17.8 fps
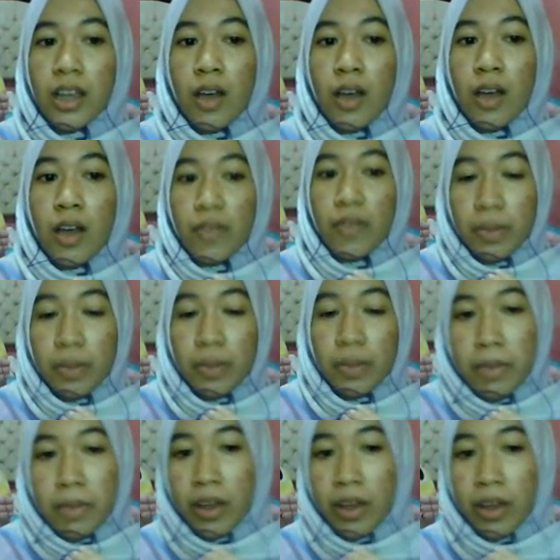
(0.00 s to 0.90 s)

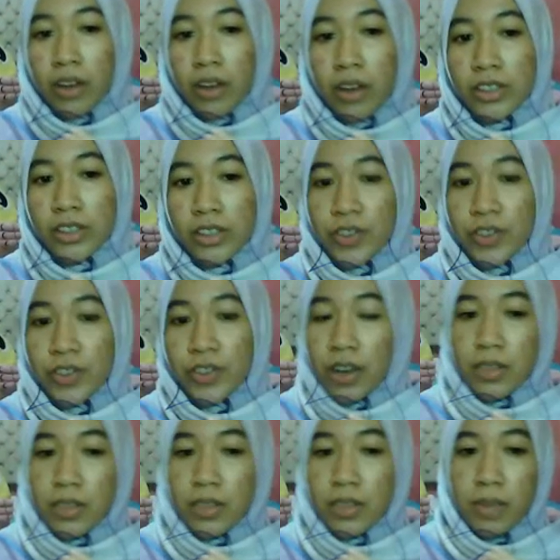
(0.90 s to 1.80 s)
feedback on the drug's
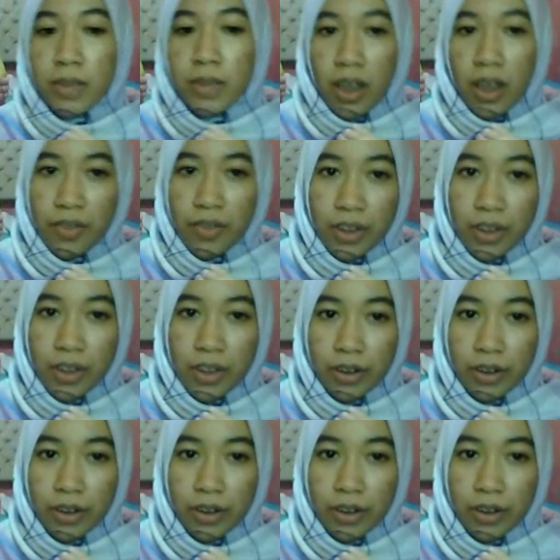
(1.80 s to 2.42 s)
behavior.